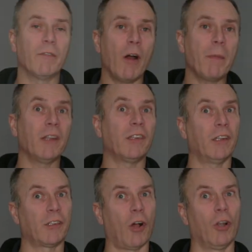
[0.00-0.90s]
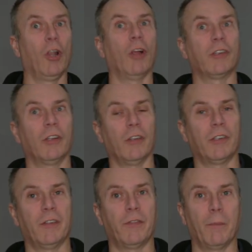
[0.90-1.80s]
Environment Agency has got lots and lots
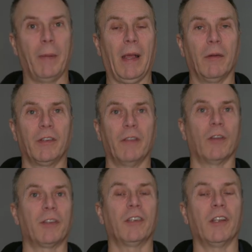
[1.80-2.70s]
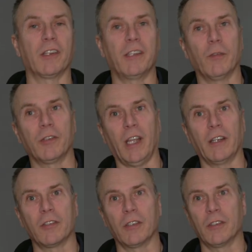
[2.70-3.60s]
of different powers. They've got things like the civil
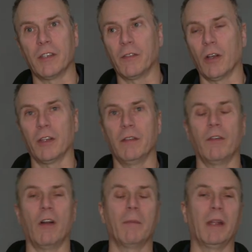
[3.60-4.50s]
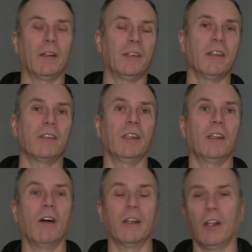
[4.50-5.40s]
sanctions, they've got the environmental
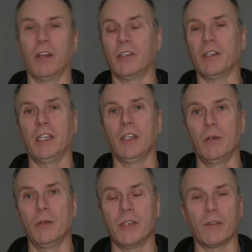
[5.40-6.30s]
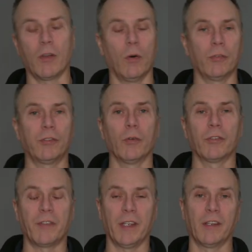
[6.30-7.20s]
sentencing guidelines that they use, they've got all
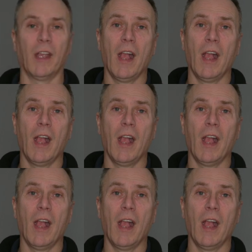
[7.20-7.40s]
sorts of things.